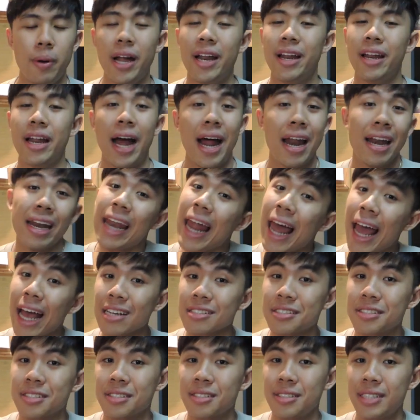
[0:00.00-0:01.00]
But
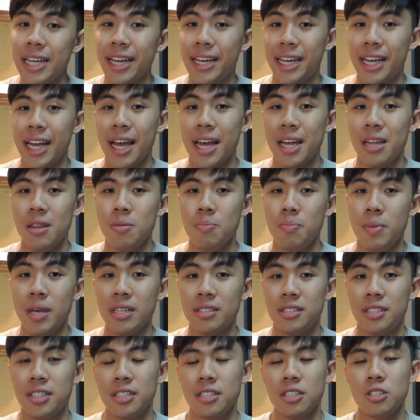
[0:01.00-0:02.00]
unless they can
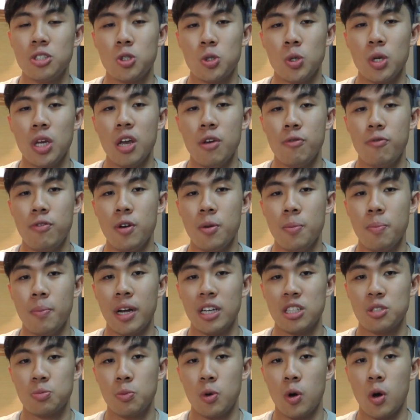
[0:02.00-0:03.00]
make season 3 even
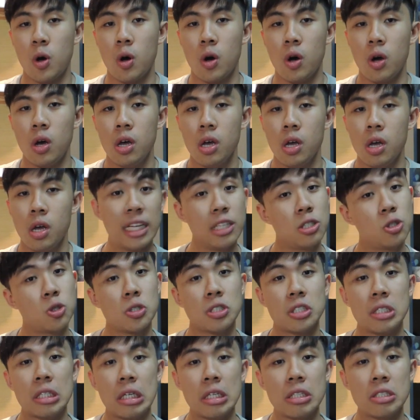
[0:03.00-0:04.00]
much more
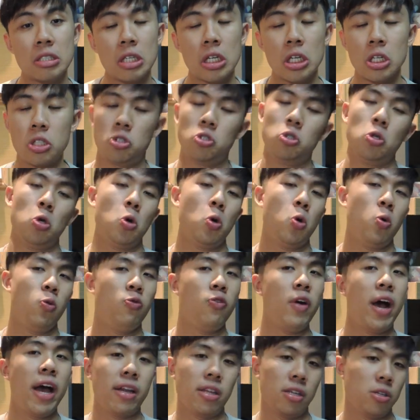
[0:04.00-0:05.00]
interesting and such, so
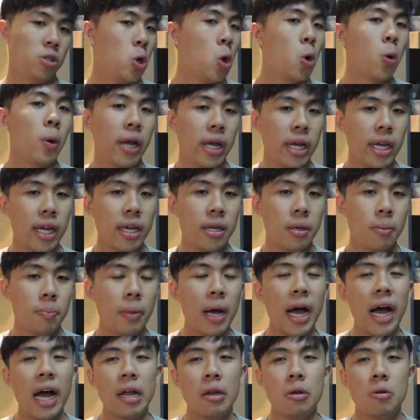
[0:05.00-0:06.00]
fine, go ahead.
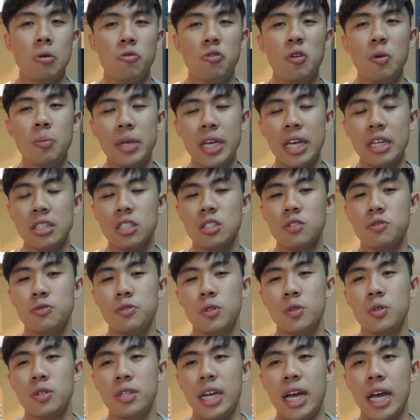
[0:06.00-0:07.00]
But for me, I just
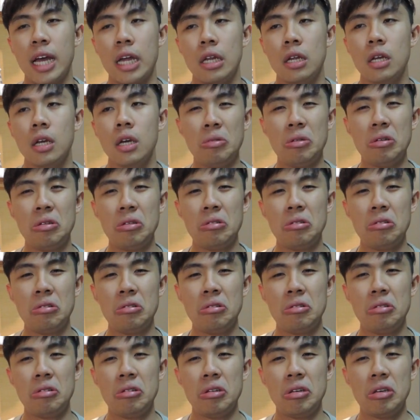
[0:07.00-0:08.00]
feel that
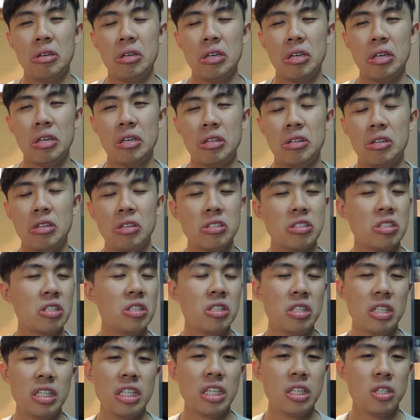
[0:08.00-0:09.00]
it
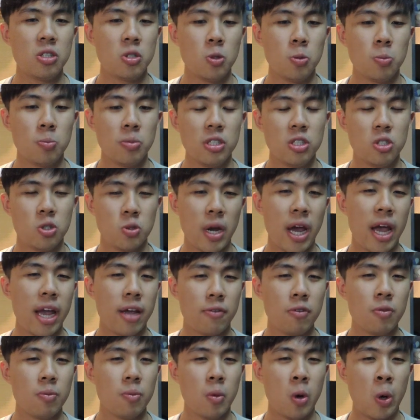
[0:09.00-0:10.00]
doesn't need to be
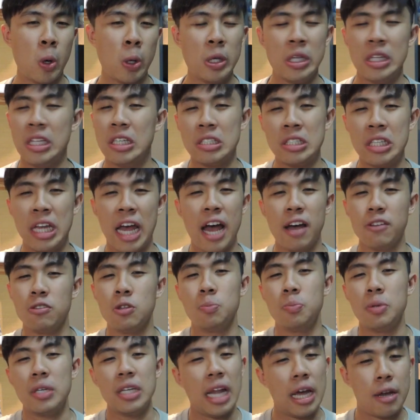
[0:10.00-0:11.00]
dragged even more. It doesn't
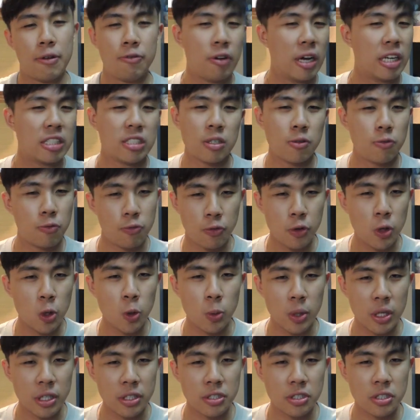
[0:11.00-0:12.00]
have to be like Fast and
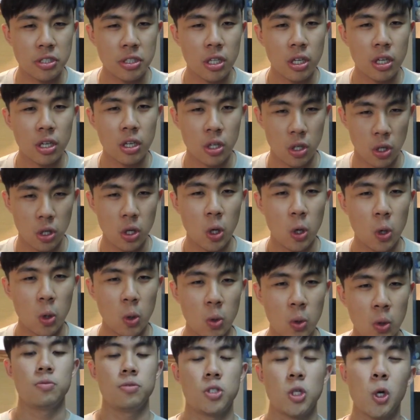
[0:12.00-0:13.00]
Furious, you
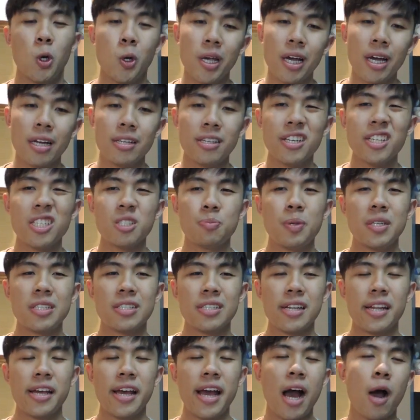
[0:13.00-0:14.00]
know? So yeah, this is
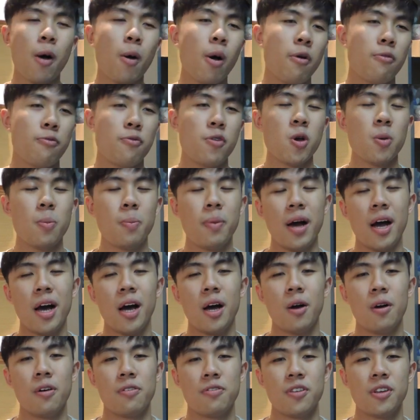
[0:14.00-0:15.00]
basically how I feel
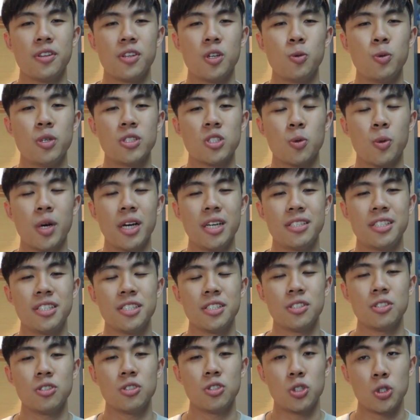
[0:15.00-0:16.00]
about 13 Reasons Why
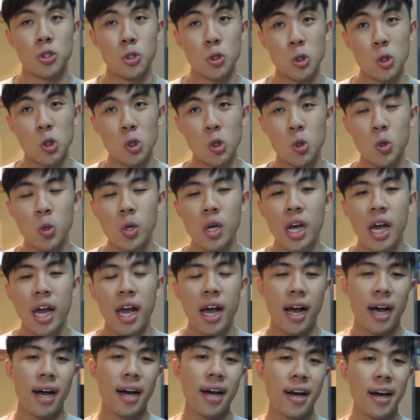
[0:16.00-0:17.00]
Season 2.
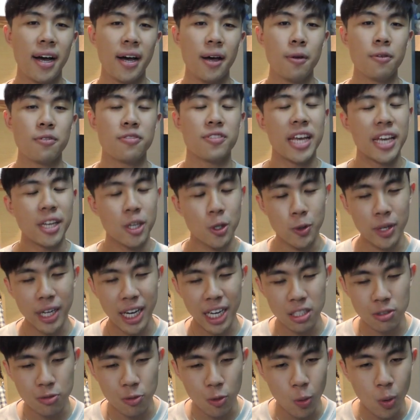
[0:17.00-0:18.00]
Thank you
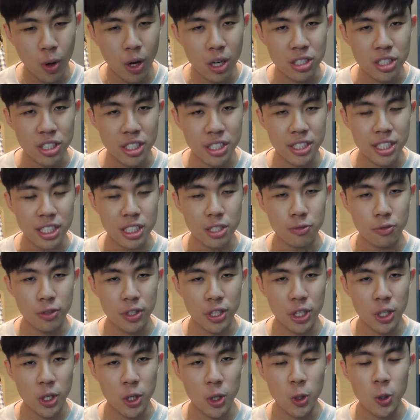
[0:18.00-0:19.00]
guys for watching this
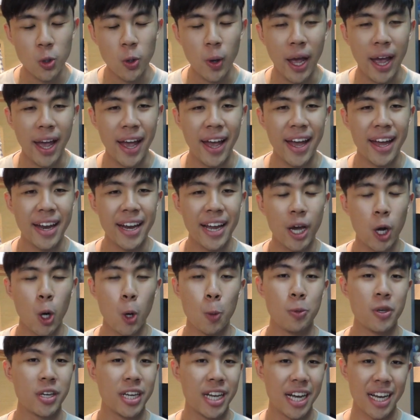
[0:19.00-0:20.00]
video and I
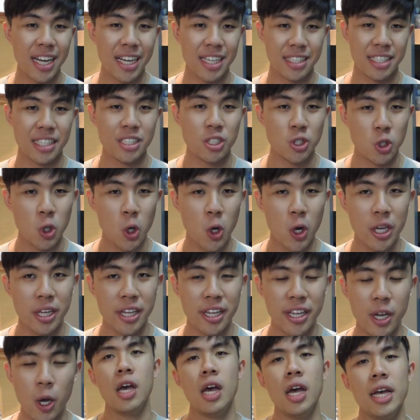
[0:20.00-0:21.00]
hope you guys
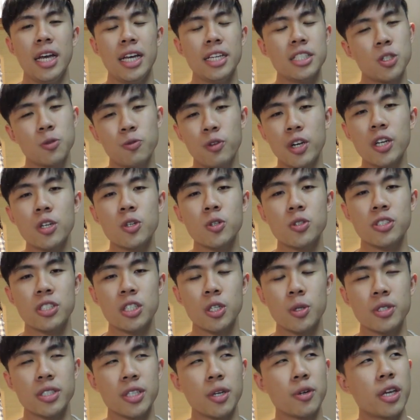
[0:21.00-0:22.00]
enjoyed it. It's a very good
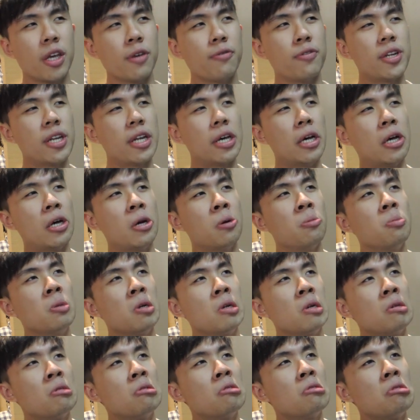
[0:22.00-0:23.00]
series. I'll give it a
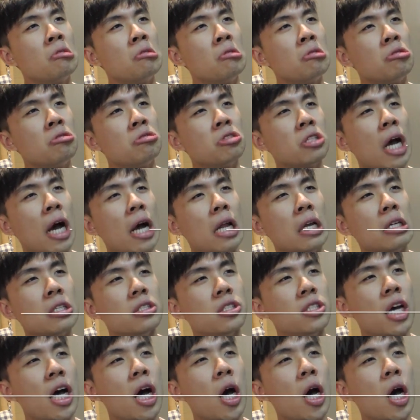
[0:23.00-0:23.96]
Tyler